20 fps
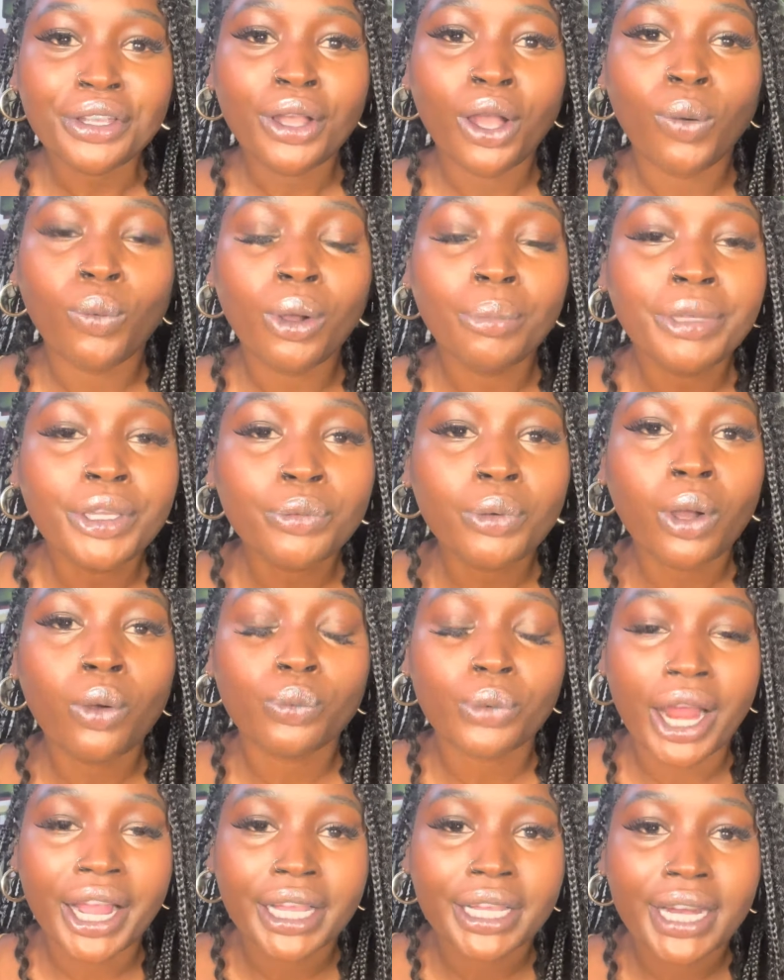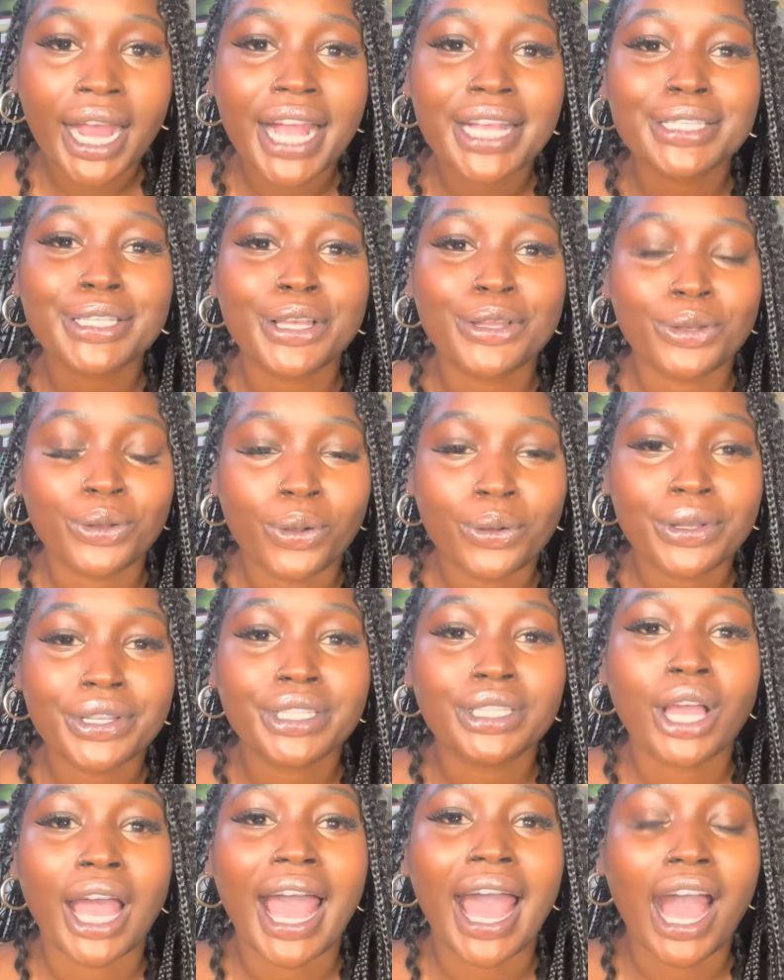A woman will recognize and
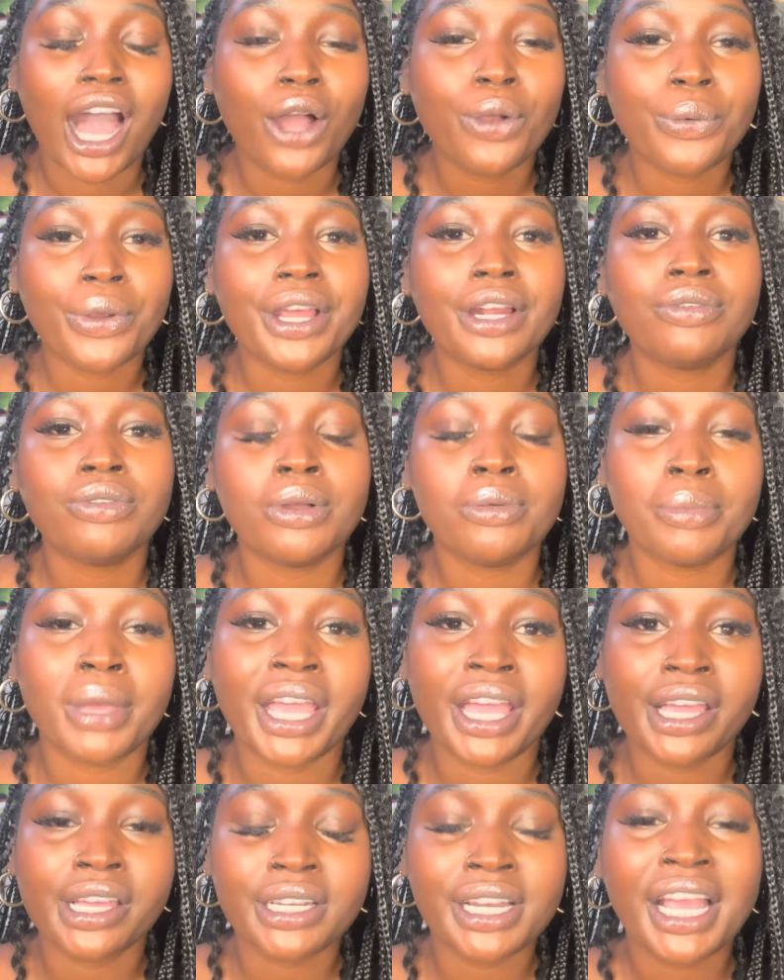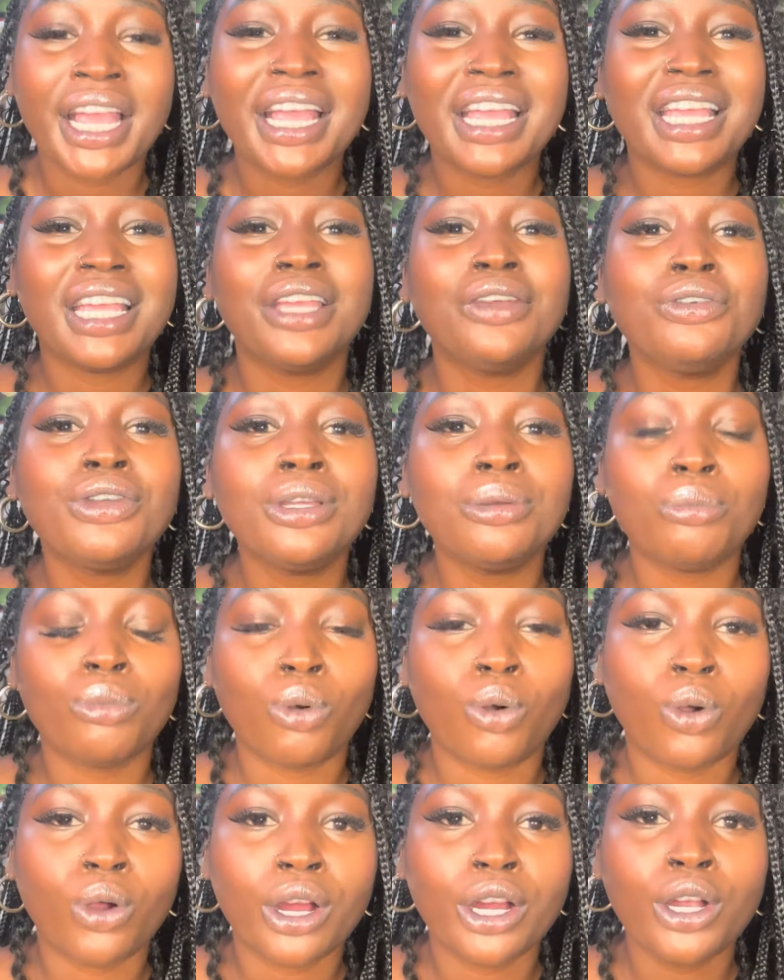notice how great of a man even
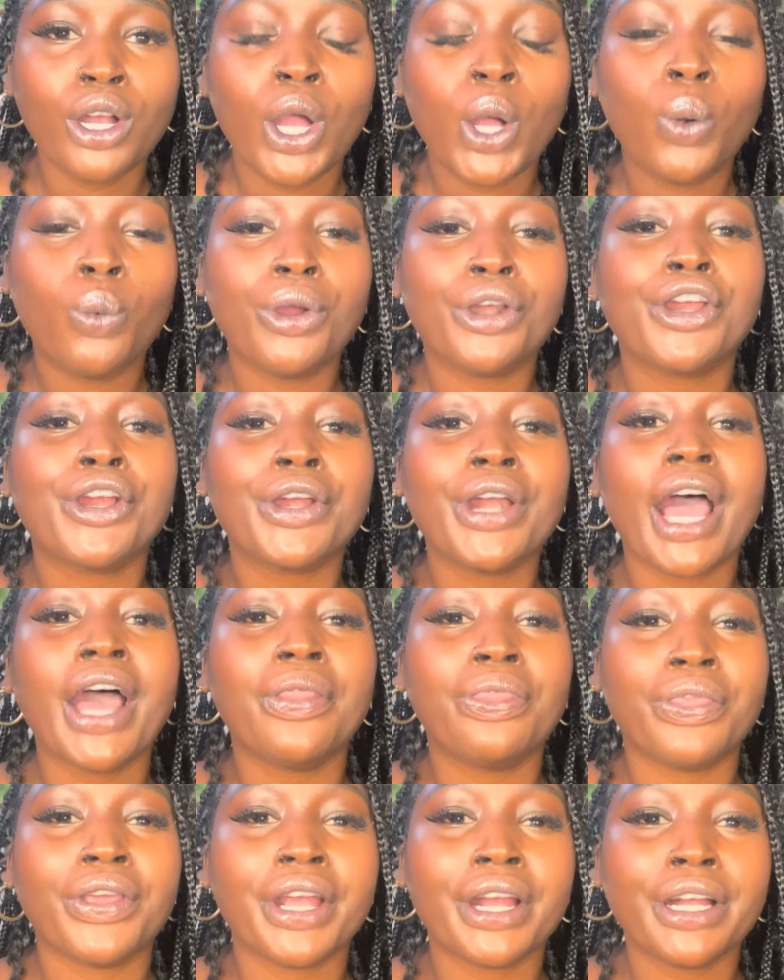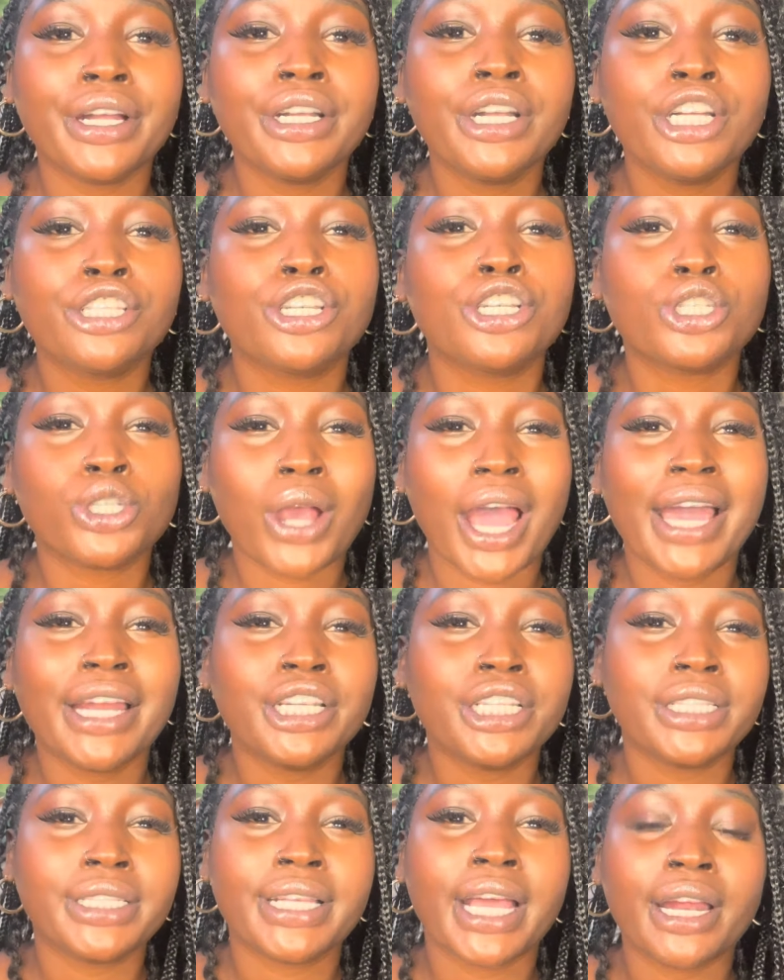more when you're not there to try
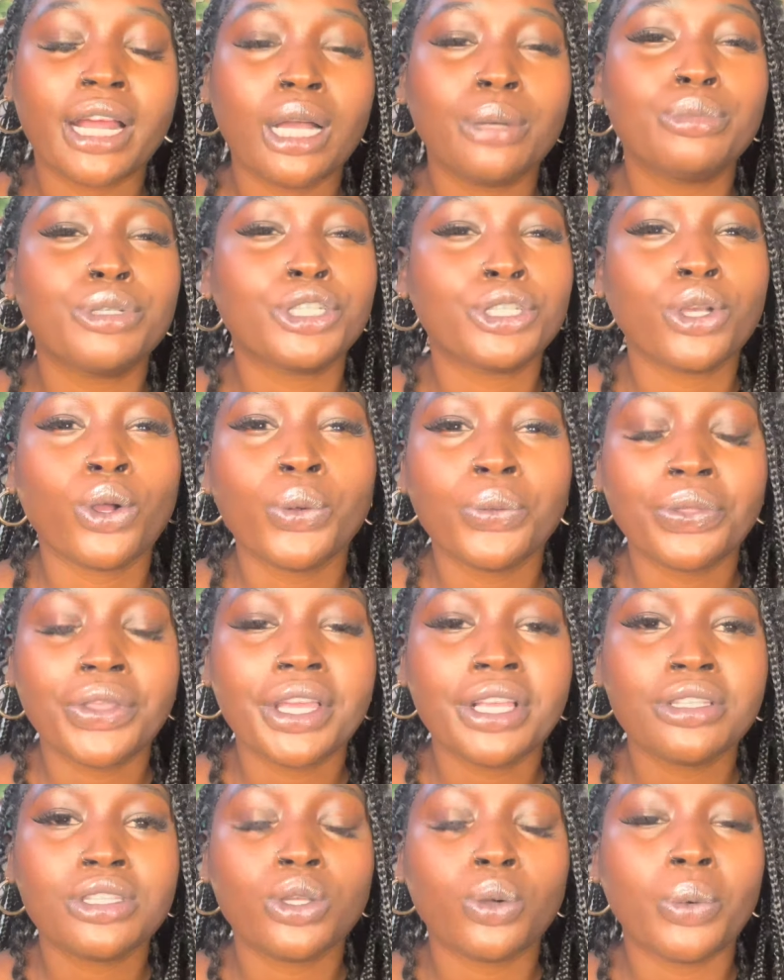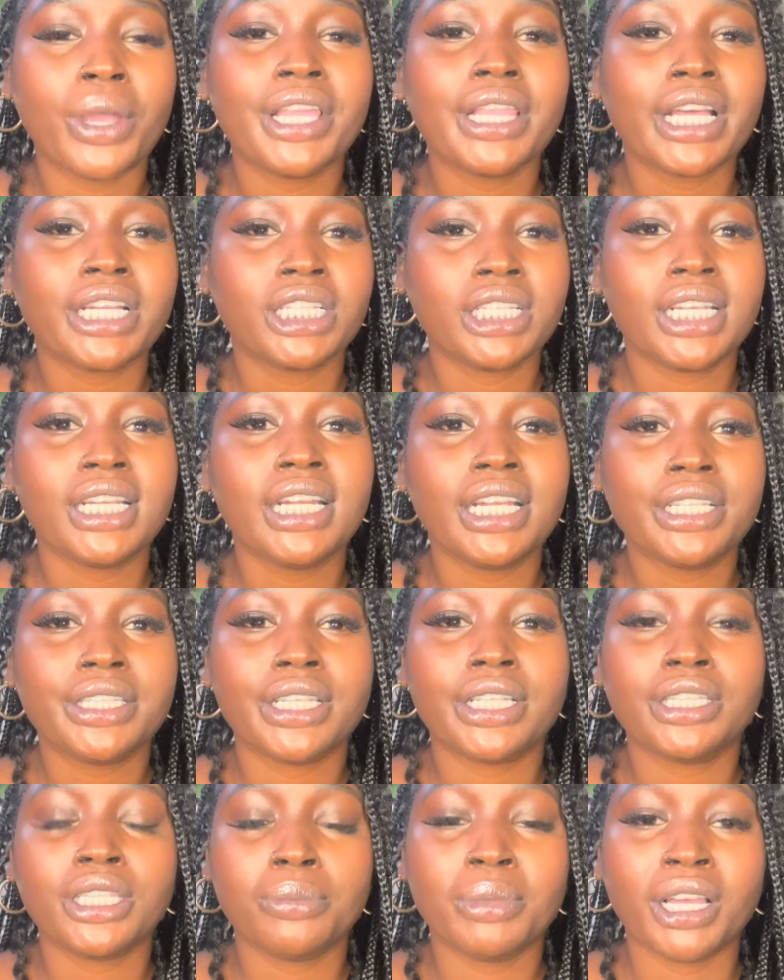to set up, show things the way that she needs
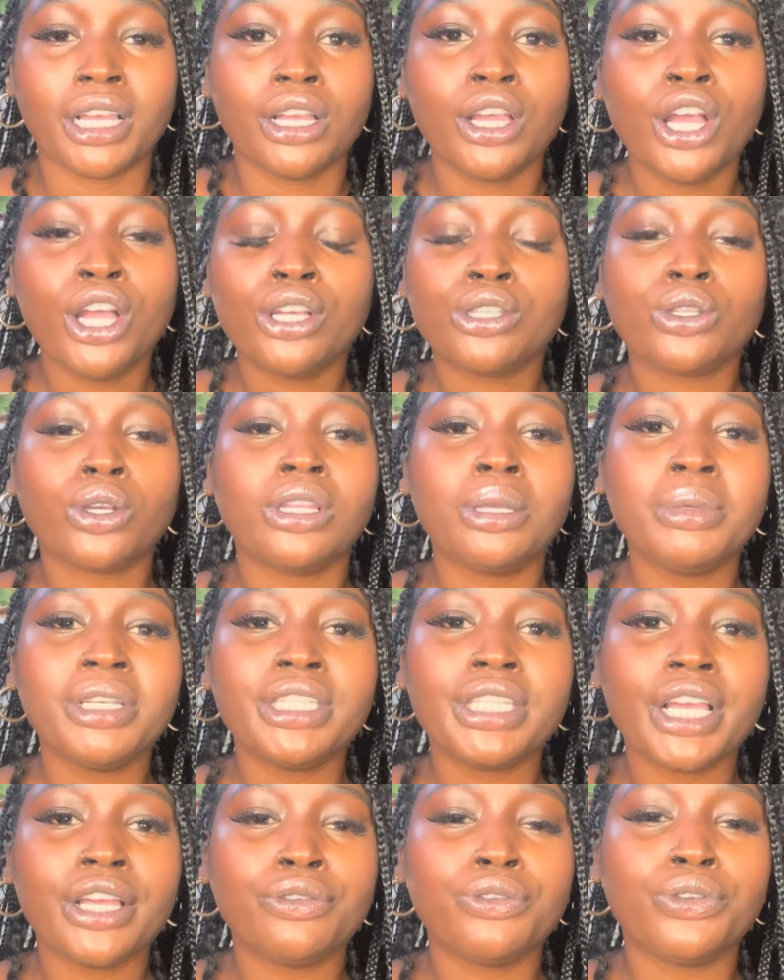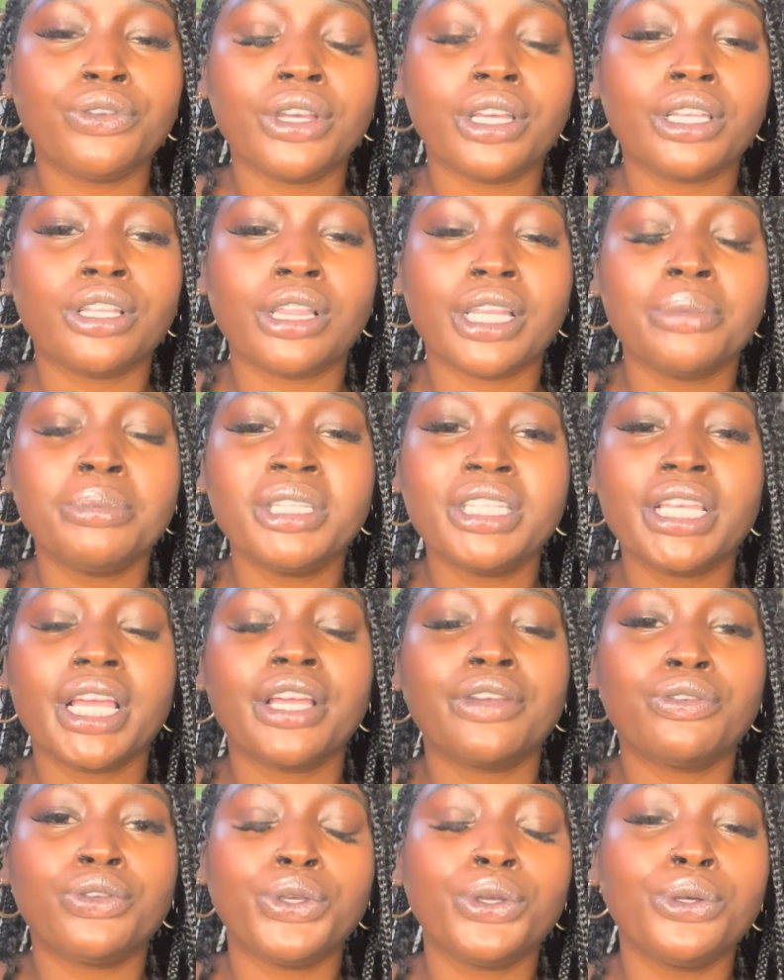it to be. So let me say
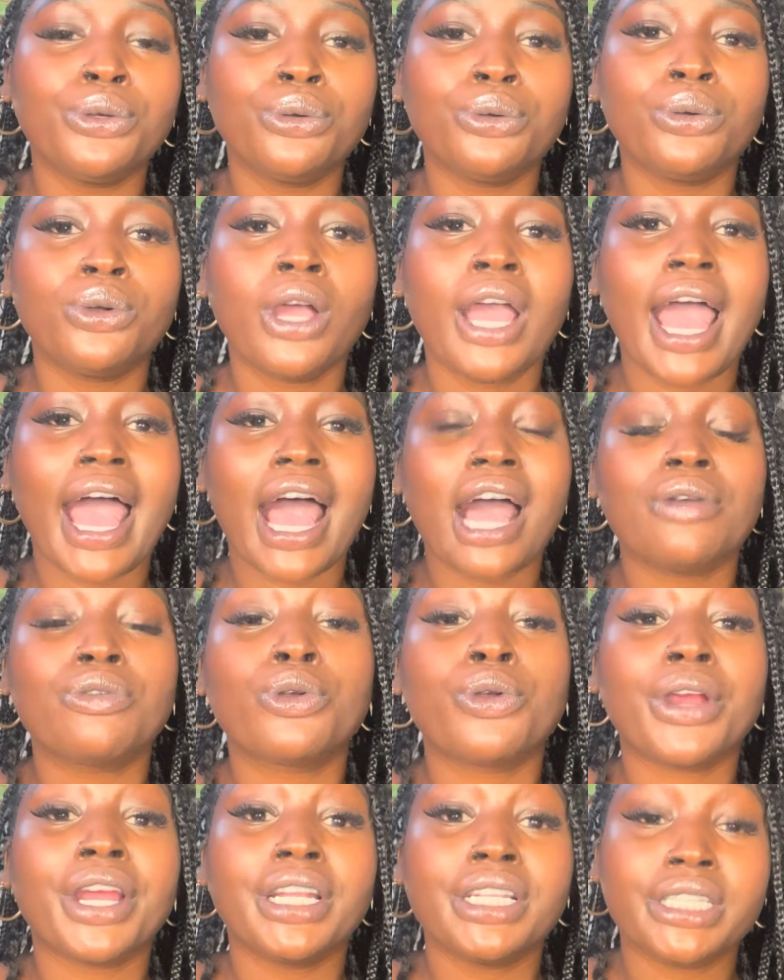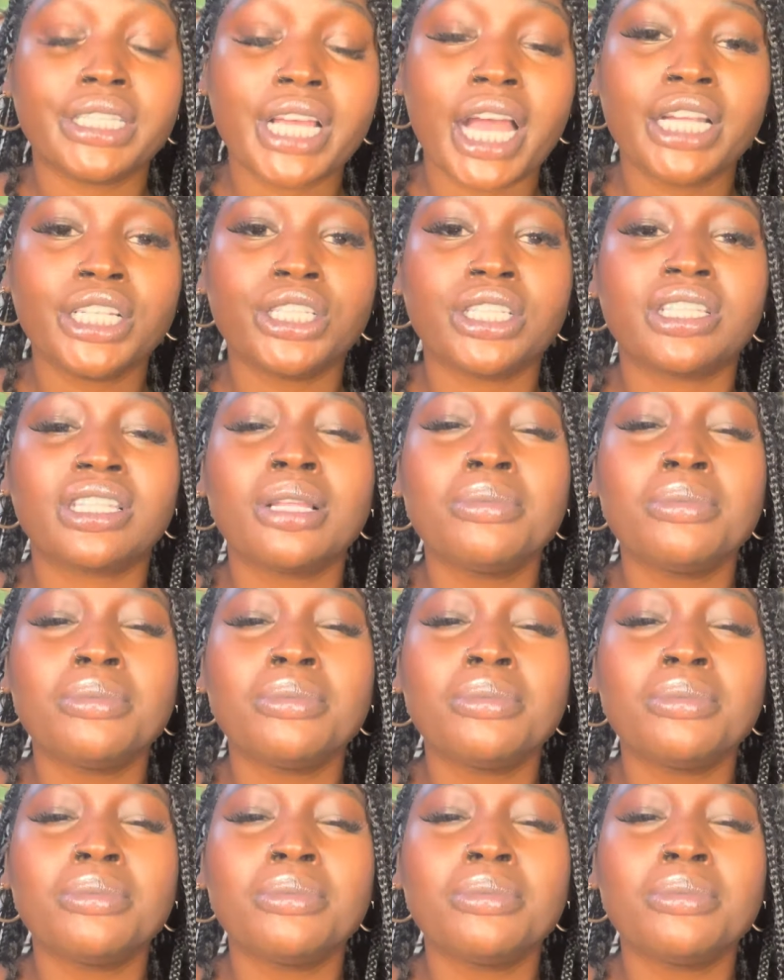if you have great intentions.